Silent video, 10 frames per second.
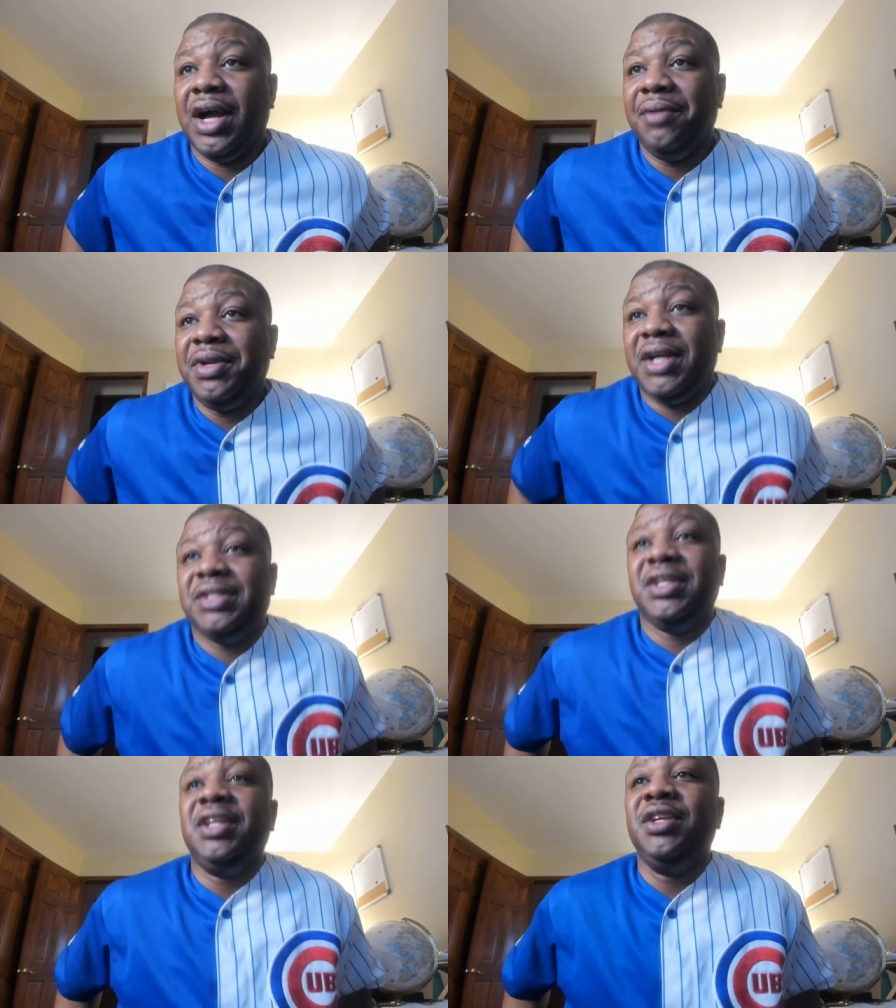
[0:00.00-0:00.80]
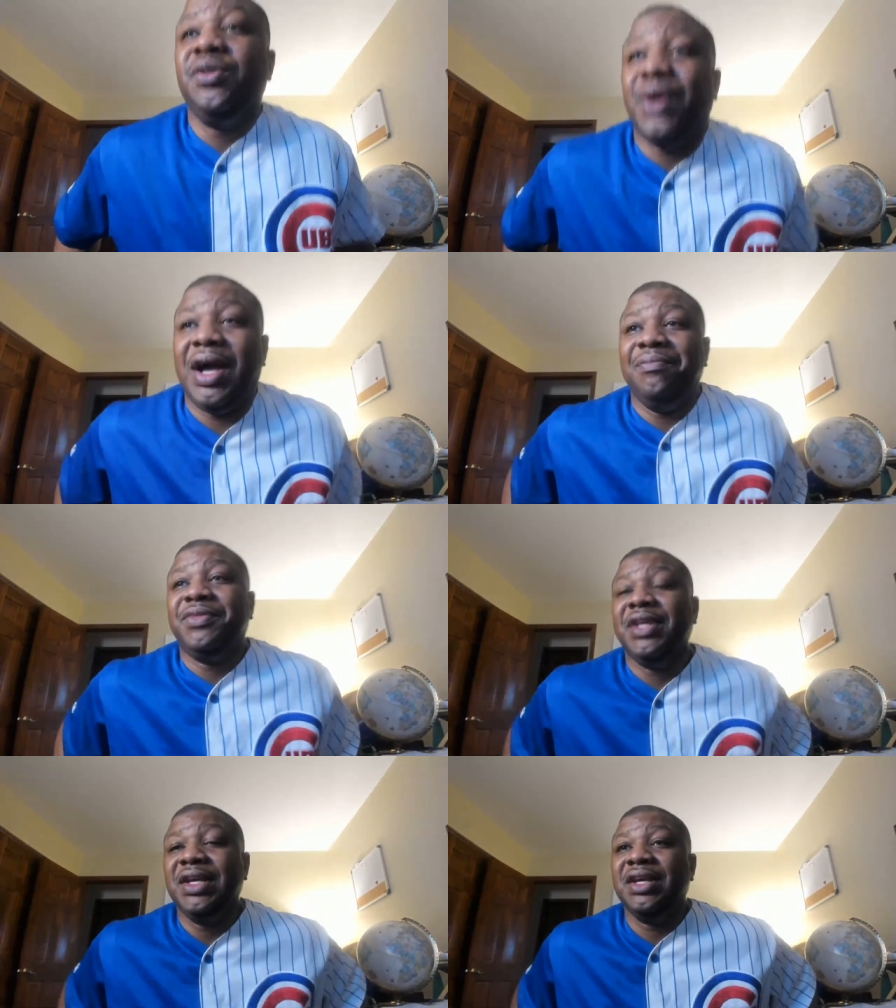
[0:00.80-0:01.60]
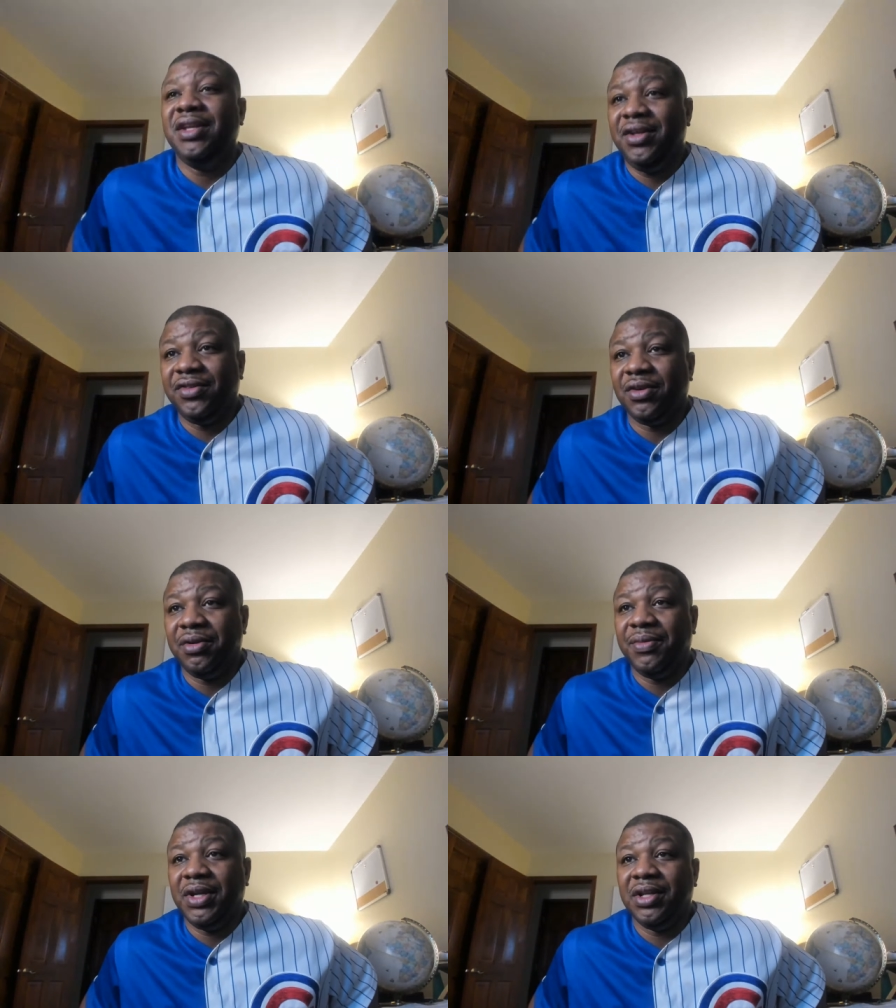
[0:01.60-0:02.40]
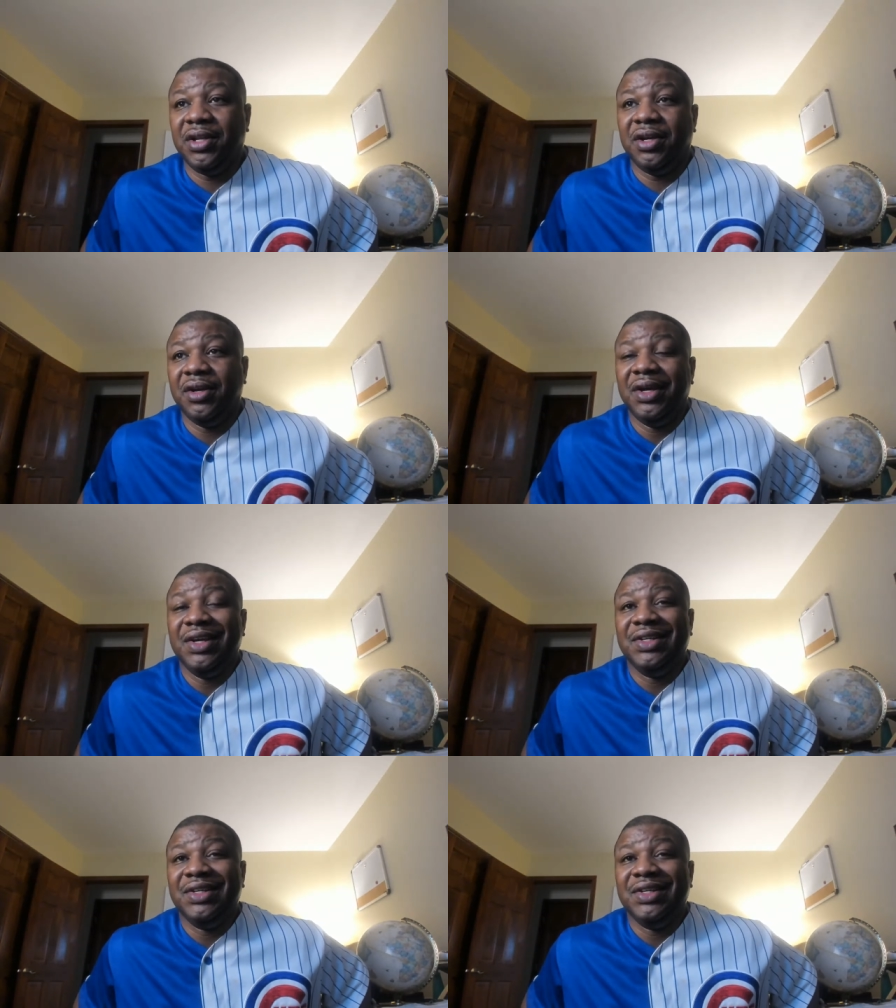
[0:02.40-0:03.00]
I'm not telling you. I'm thinking he's going to be in there.